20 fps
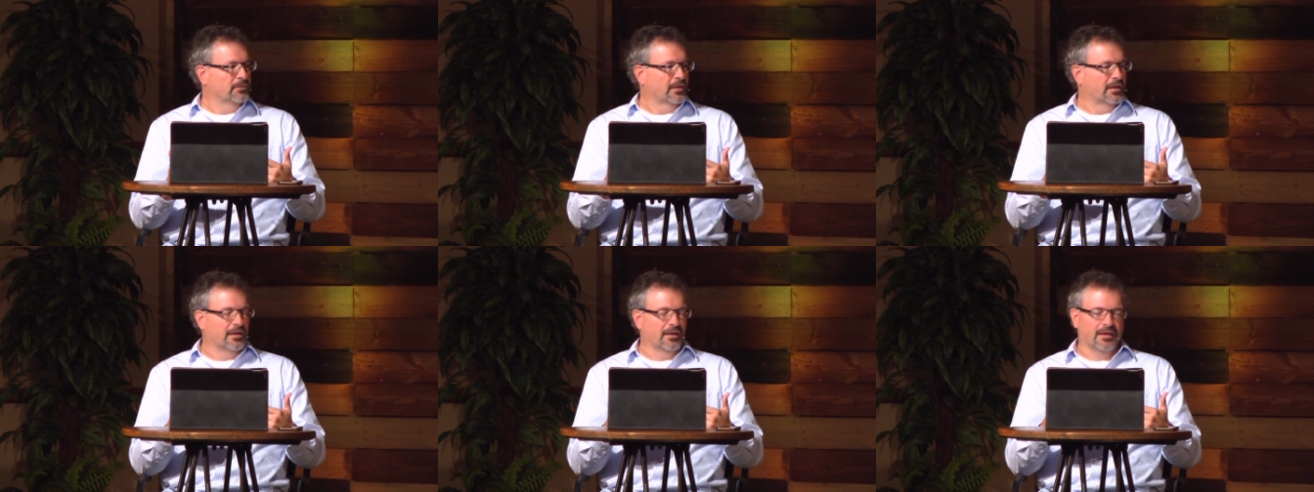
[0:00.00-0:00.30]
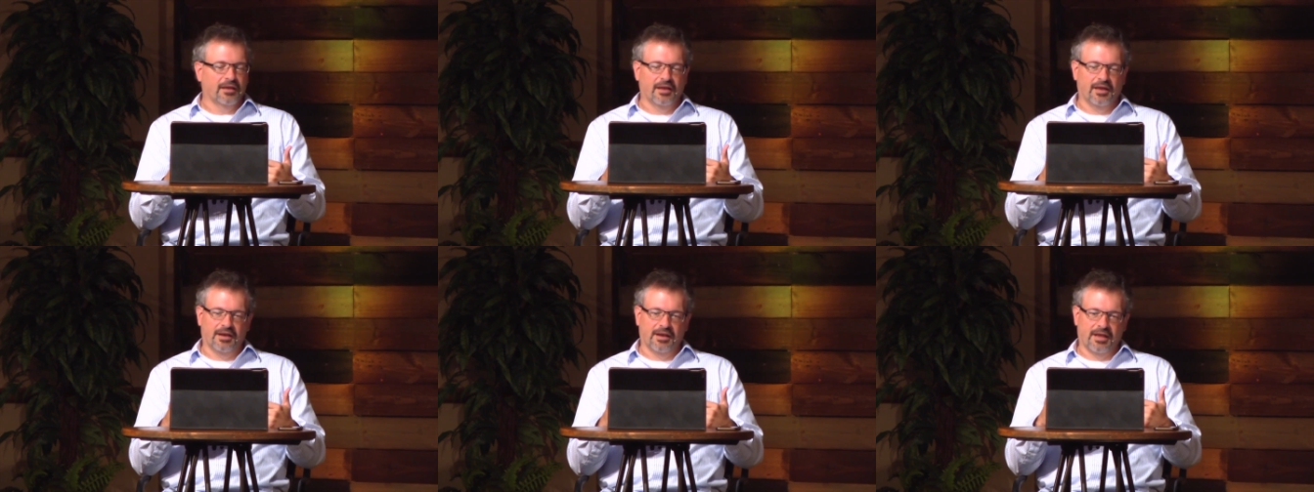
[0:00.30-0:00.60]

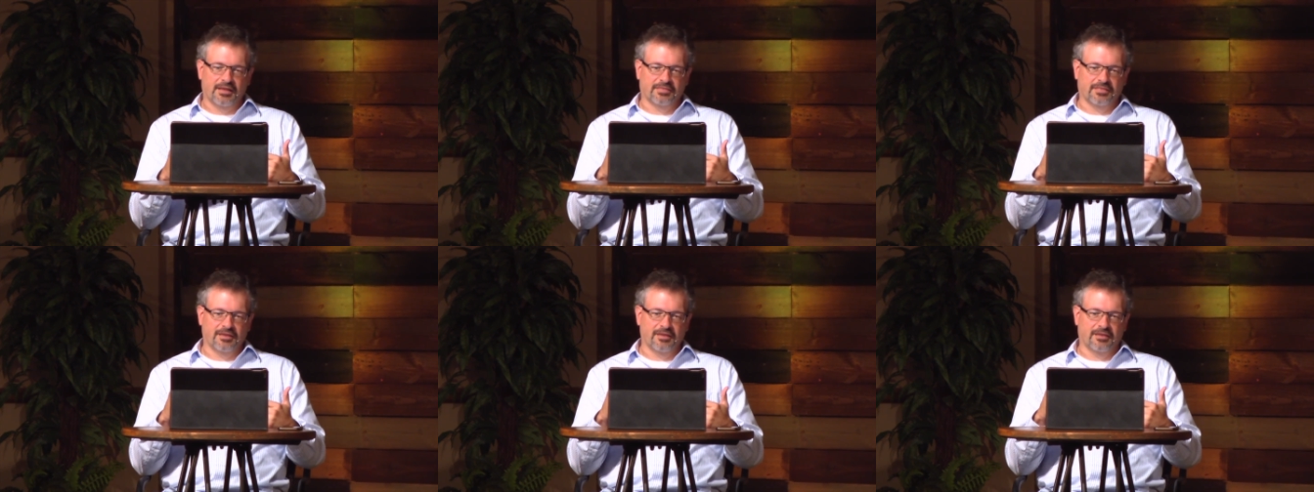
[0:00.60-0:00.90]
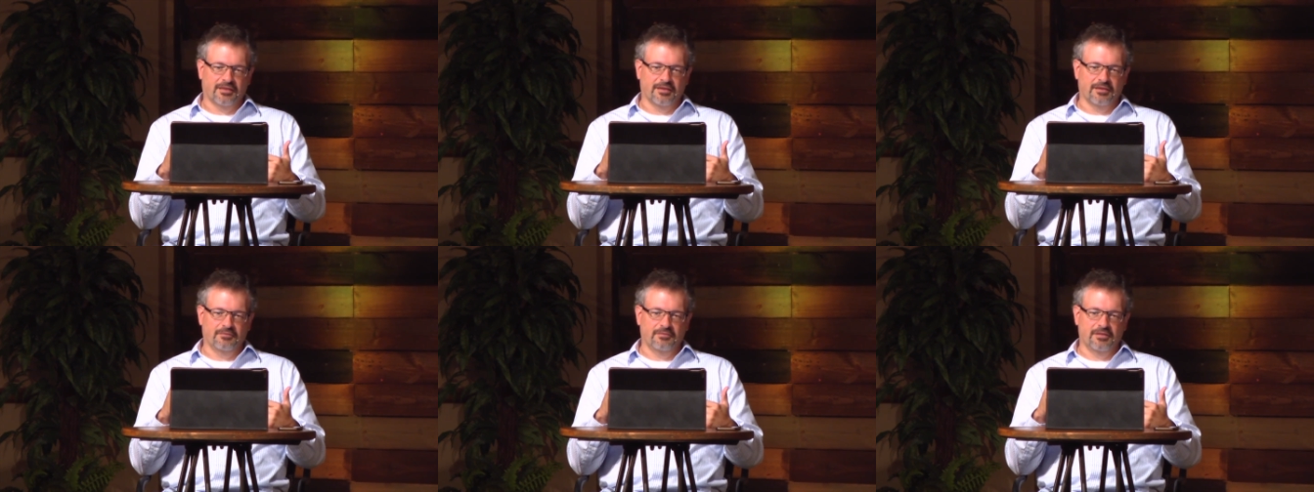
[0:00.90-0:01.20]
And I
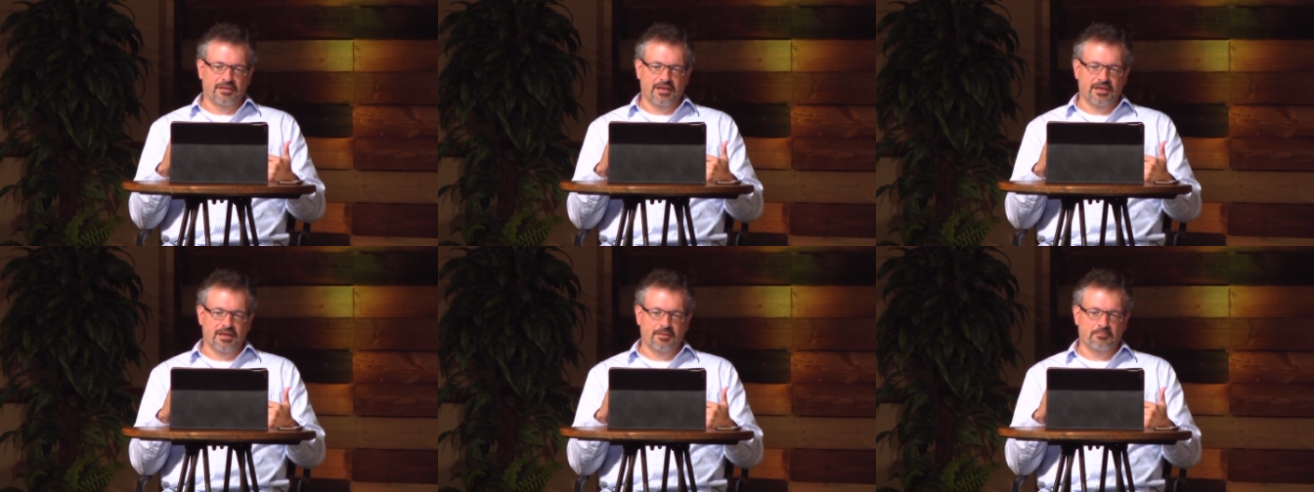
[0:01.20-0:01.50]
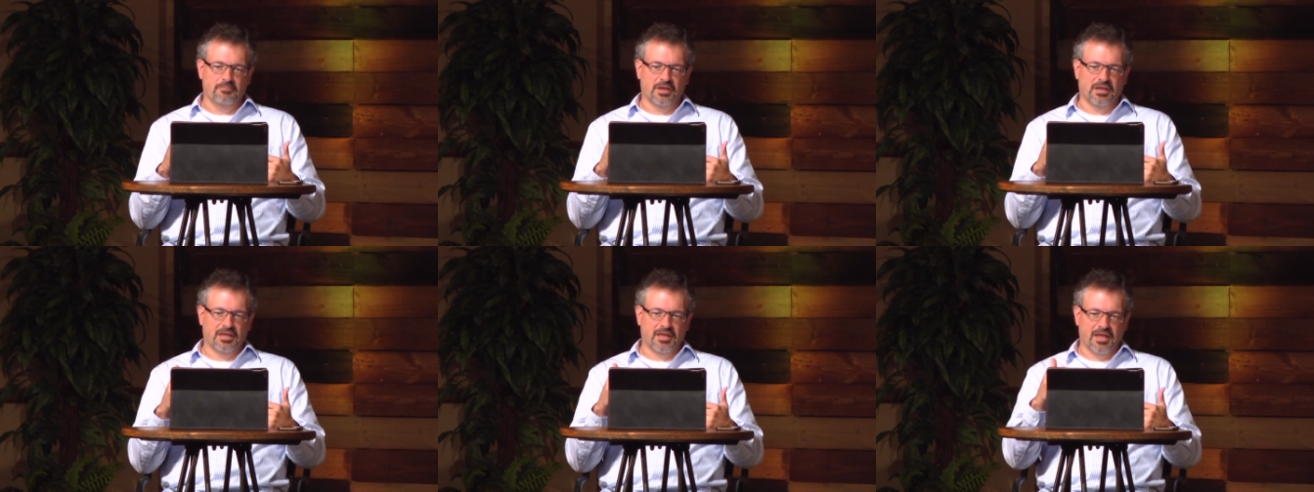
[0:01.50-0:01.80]
think it
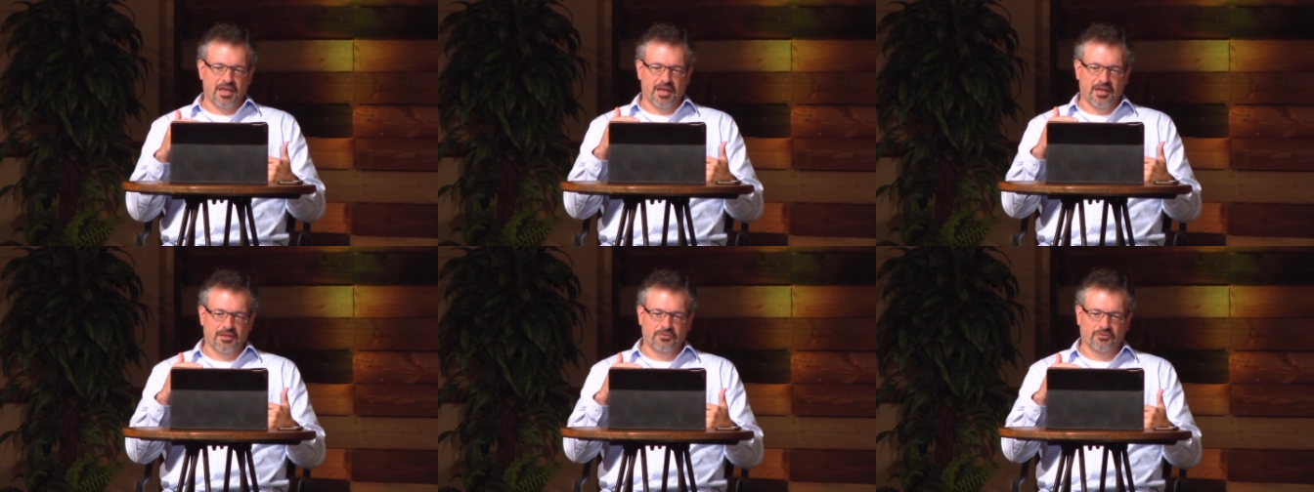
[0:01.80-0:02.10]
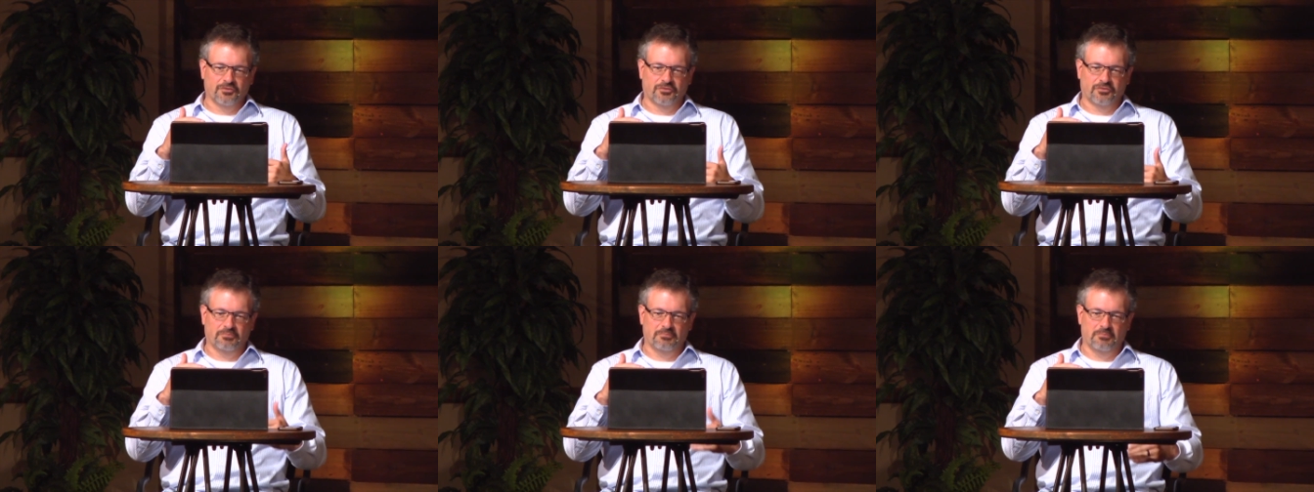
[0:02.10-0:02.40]

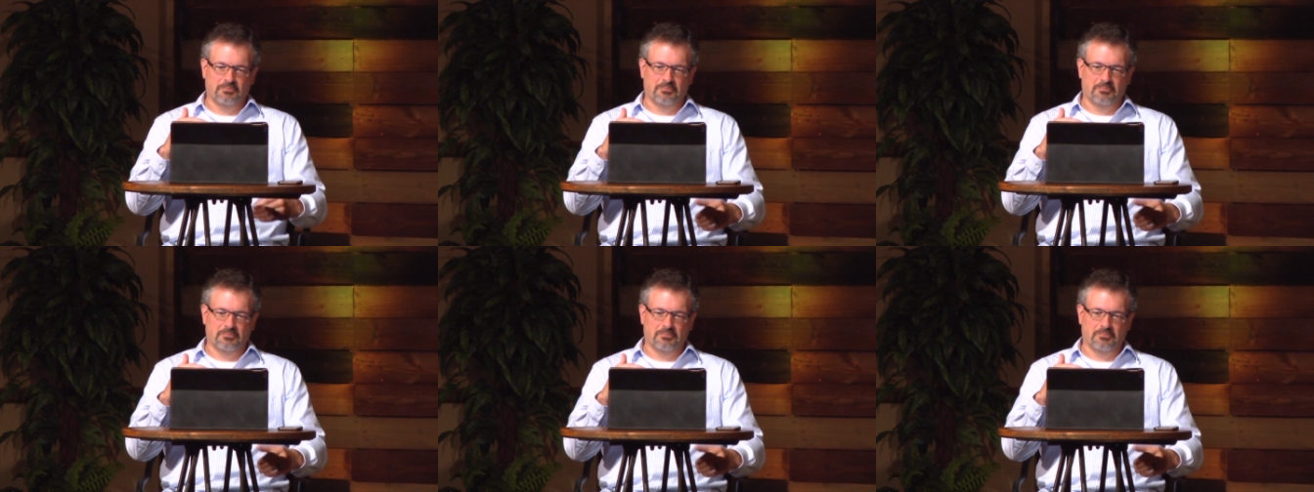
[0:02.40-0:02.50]
begins